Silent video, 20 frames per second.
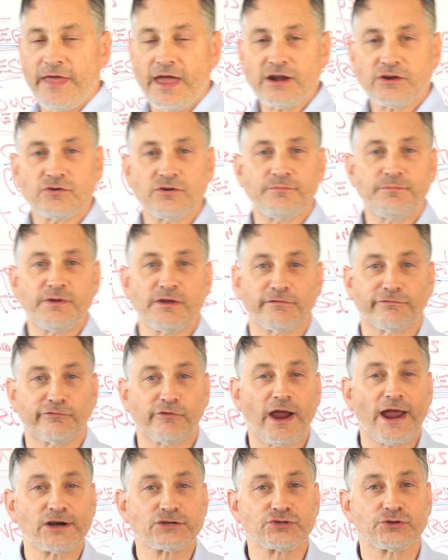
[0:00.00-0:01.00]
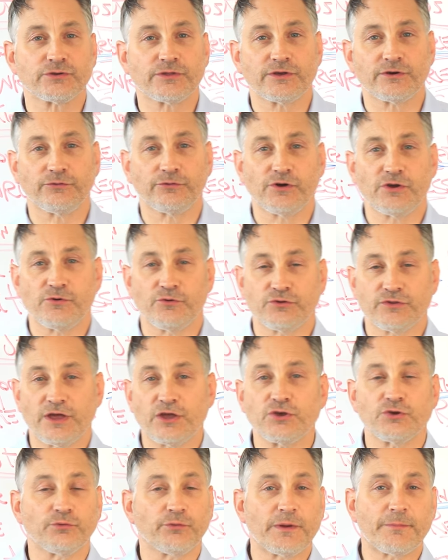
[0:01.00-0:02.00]
that could be a fracture that you,
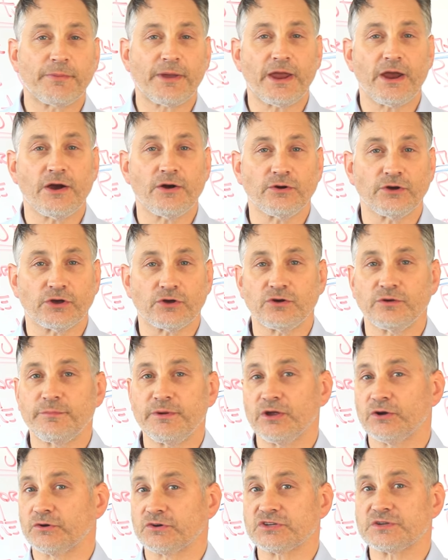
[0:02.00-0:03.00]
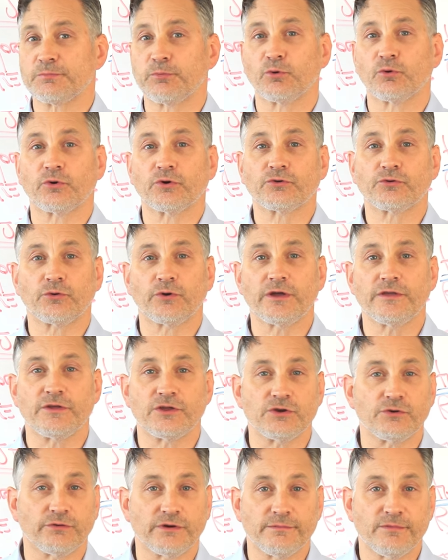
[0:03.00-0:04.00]
that you repaired. It could be an exploratory that
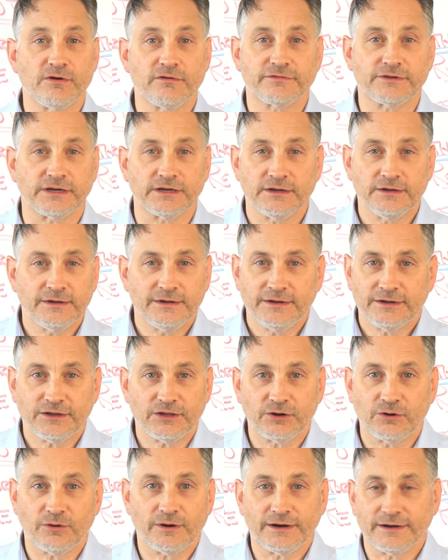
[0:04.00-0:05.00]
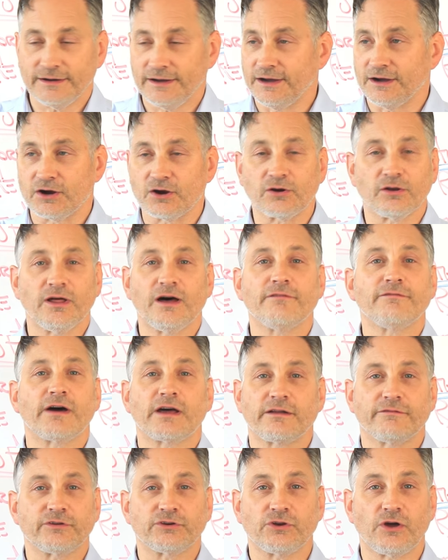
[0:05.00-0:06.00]
you removed a, you know, a, a glove
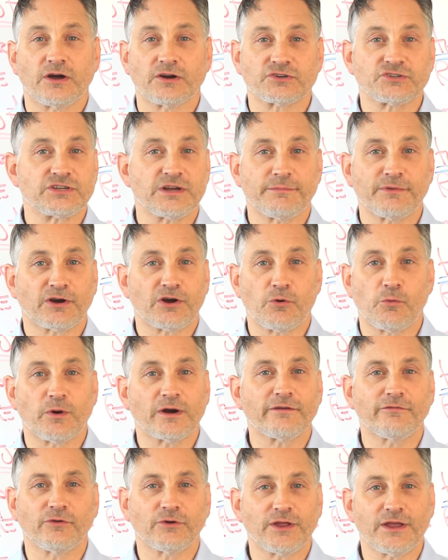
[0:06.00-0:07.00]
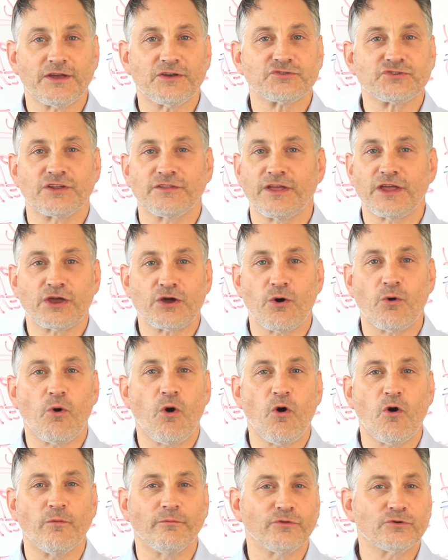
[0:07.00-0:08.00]
out of a dog's stomach or whatever it is and they go
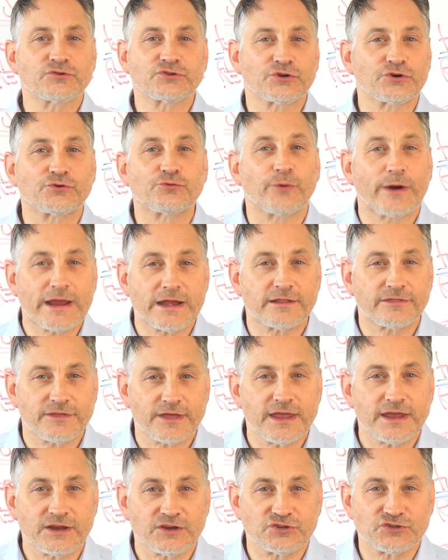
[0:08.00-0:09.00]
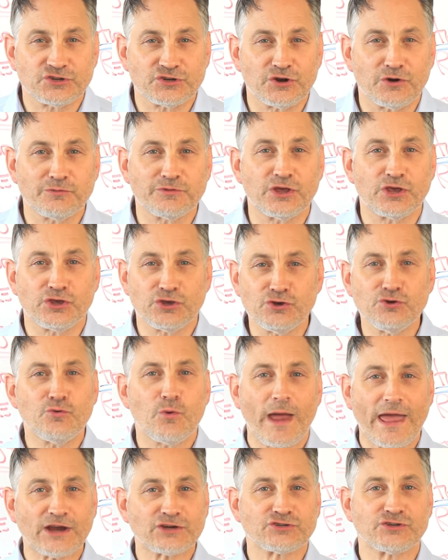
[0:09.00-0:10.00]
home. Those are great things, you know, that
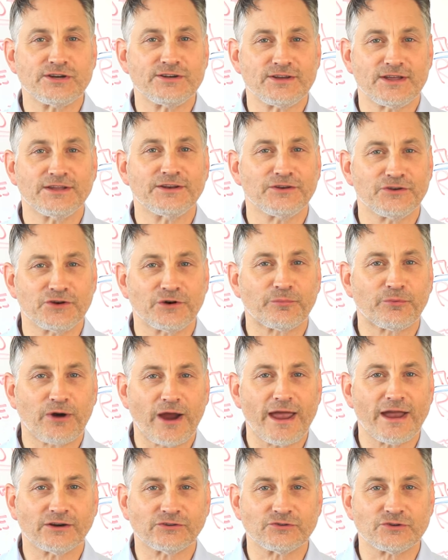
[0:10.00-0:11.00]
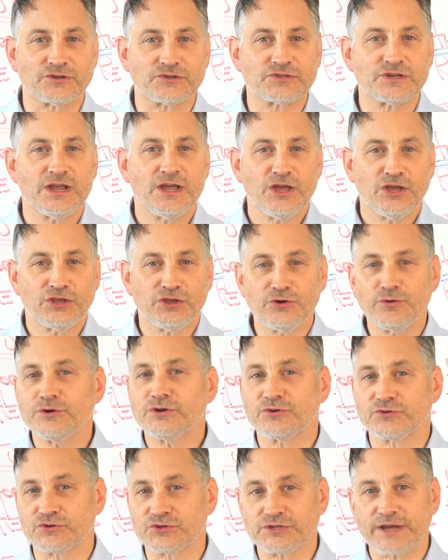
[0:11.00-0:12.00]
you actually did in your practice. You and
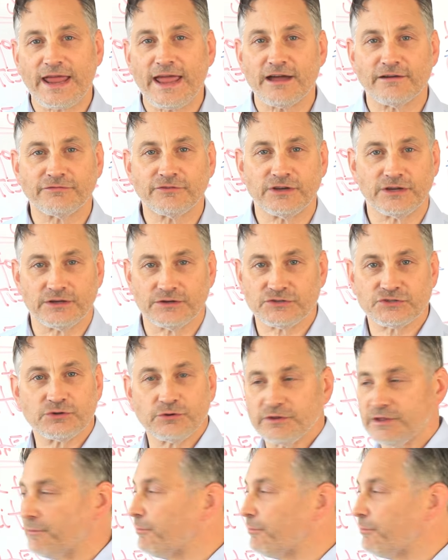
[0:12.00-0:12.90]
your staff did. So the